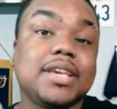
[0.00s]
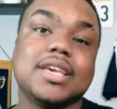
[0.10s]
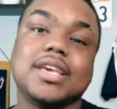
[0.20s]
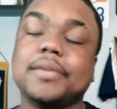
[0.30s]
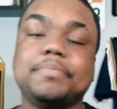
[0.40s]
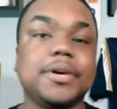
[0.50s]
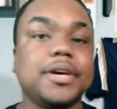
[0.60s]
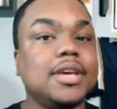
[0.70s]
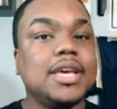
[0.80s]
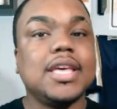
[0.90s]
It could hit.
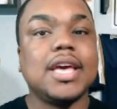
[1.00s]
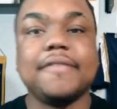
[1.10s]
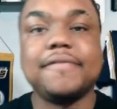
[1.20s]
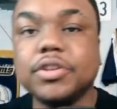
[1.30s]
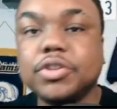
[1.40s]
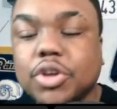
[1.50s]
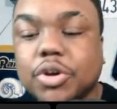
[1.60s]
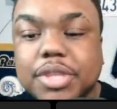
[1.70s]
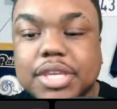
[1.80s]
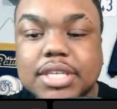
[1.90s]
But I feel as
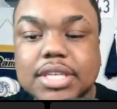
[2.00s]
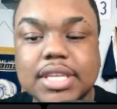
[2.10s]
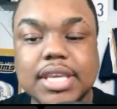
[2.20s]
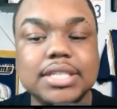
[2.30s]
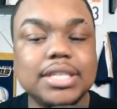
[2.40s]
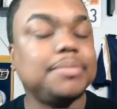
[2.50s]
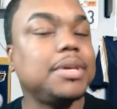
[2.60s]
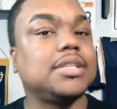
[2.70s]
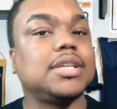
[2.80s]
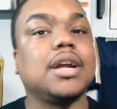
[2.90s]
though this can easily
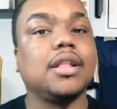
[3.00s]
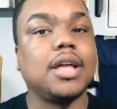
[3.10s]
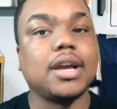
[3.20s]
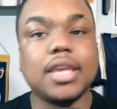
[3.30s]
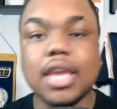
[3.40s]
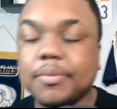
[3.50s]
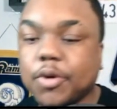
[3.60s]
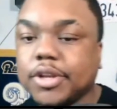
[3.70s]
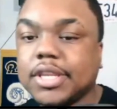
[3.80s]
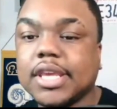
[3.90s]
be a Tyler Lockett game
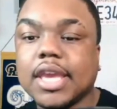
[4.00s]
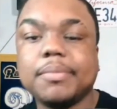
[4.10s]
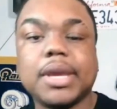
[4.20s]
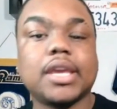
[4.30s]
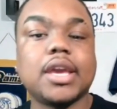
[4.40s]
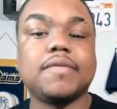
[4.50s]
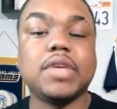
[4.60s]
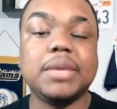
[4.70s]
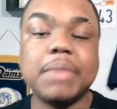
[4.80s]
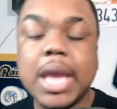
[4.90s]
or a DK Metcalf
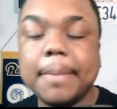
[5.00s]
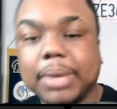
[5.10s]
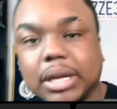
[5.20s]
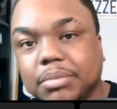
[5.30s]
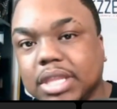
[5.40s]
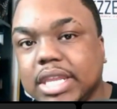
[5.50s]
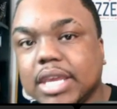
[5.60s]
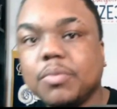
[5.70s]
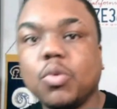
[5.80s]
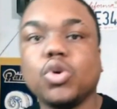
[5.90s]
game. But I'm
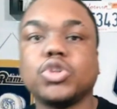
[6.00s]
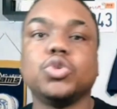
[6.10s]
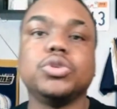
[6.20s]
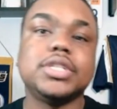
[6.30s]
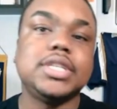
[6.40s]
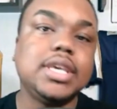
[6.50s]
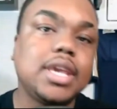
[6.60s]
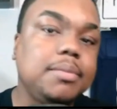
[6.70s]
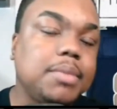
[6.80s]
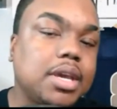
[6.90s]
leaning more towards a
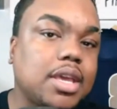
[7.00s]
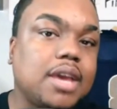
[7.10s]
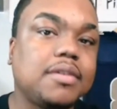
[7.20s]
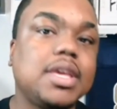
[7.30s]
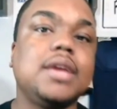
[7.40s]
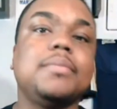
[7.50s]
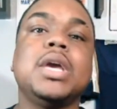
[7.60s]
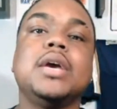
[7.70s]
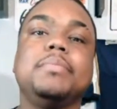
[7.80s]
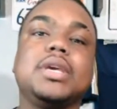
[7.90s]
DK Metcalf game
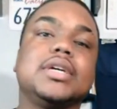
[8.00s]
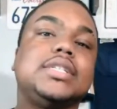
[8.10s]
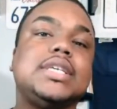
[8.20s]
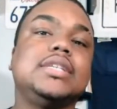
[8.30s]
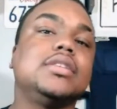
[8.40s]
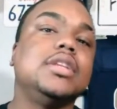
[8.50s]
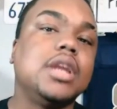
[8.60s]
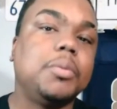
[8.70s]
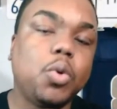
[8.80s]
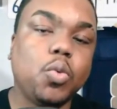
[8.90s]
because he's the
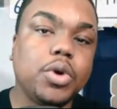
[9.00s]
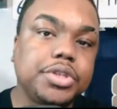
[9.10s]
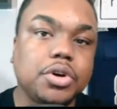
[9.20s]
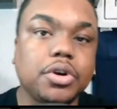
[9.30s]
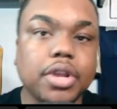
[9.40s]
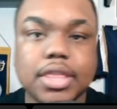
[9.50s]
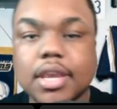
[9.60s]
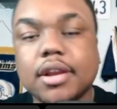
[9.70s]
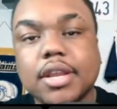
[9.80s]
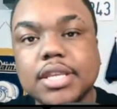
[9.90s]
number one target
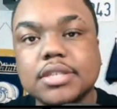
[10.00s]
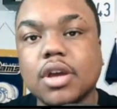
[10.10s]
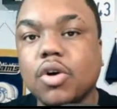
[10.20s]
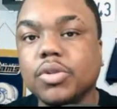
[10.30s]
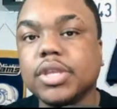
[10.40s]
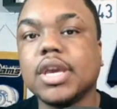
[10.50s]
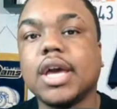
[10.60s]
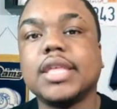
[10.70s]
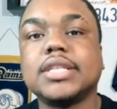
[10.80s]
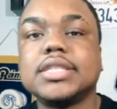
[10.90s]
there. He's the only
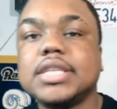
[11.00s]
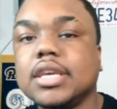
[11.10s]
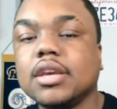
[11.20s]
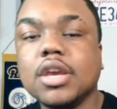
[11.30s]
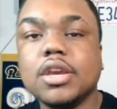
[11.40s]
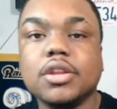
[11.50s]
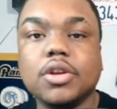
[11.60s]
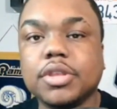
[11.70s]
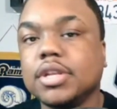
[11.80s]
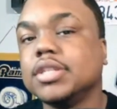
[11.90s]
guy that's seeing, you
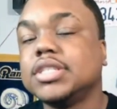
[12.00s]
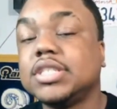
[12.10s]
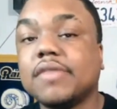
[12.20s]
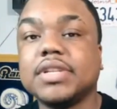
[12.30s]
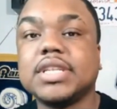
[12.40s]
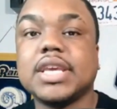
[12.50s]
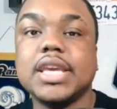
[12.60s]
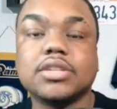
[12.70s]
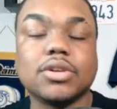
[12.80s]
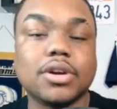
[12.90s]
know, the 7
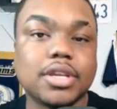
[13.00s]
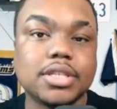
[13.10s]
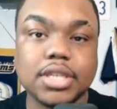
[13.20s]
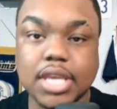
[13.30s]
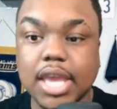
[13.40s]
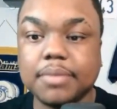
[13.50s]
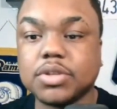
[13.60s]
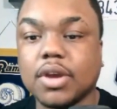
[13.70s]
to 8 targets a game.